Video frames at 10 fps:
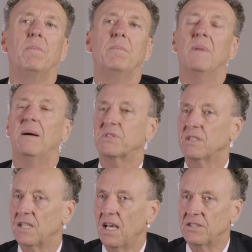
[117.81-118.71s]
mums
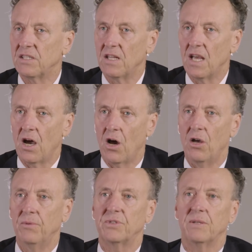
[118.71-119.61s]
and dads in their
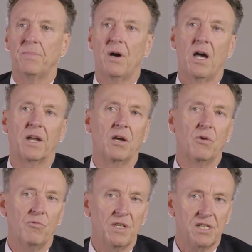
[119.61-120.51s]
homes and buying
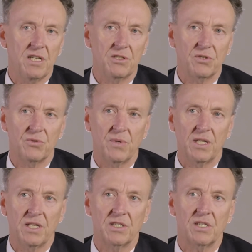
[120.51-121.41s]
residential
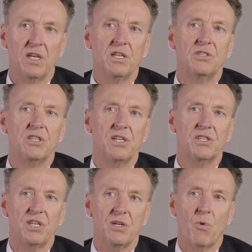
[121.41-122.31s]
dwellings,
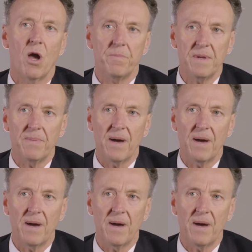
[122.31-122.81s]
GST won't be